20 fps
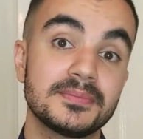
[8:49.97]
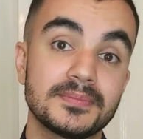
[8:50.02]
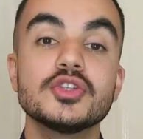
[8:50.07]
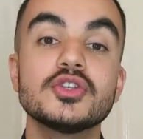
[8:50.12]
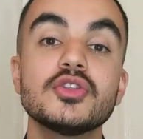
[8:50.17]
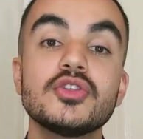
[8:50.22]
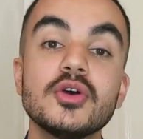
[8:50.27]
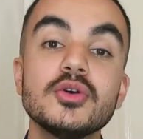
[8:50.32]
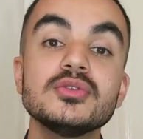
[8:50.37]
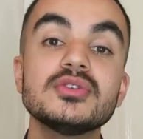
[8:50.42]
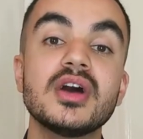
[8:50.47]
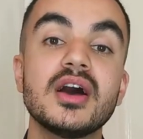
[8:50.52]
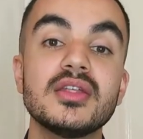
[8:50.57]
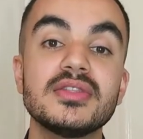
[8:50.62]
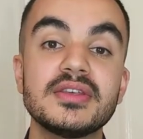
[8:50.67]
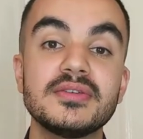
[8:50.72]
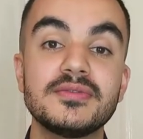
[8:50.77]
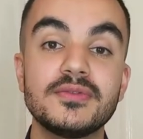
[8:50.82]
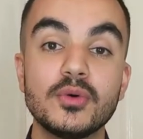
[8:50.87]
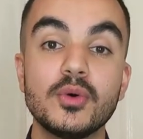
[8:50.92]
So those are
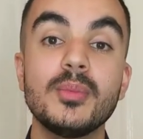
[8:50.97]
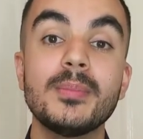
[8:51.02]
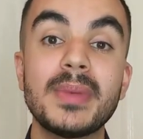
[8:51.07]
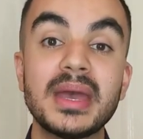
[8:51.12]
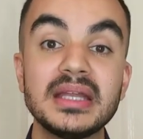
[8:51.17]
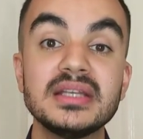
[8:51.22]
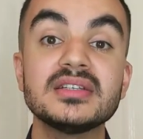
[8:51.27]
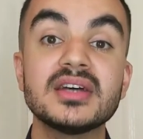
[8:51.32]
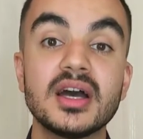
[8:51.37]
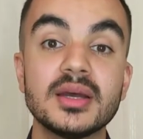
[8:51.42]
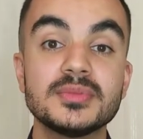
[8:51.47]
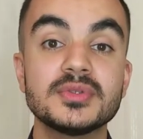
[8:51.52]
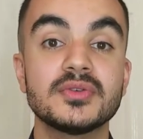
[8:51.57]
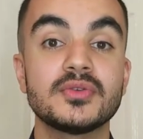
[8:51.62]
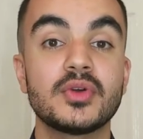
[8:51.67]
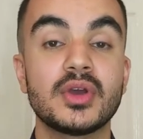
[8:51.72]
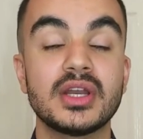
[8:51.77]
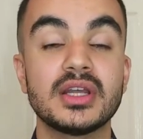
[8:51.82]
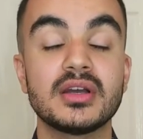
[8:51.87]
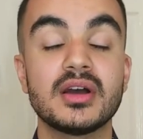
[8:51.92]
the four main types of
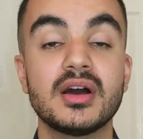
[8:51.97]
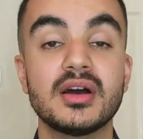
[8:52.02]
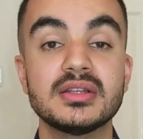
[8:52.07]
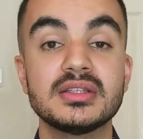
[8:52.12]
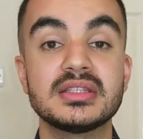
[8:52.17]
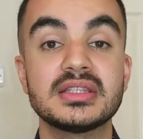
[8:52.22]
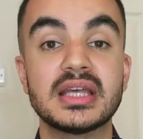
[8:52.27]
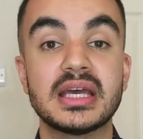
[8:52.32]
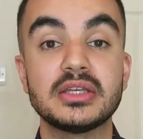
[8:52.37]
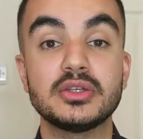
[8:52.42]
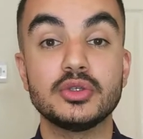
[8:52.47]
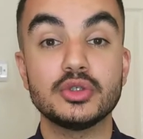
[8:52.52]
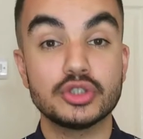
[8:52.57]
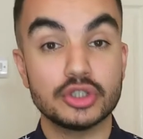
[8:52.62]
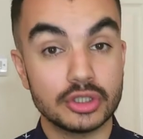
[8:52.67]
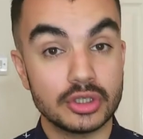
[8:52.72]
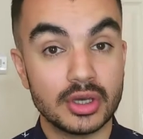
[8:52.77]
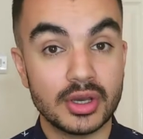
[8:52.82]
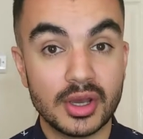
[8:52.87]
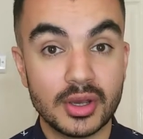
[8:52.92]
credit cards that you
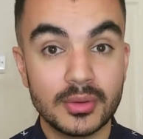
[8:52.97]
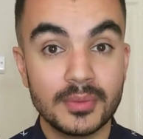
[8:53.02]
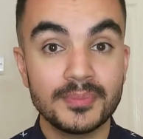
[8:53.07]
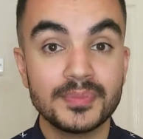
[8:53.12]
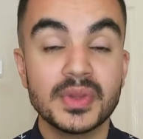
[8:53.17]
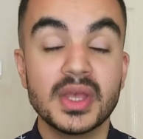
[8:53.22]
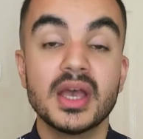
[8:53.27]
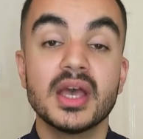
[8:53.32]
should know.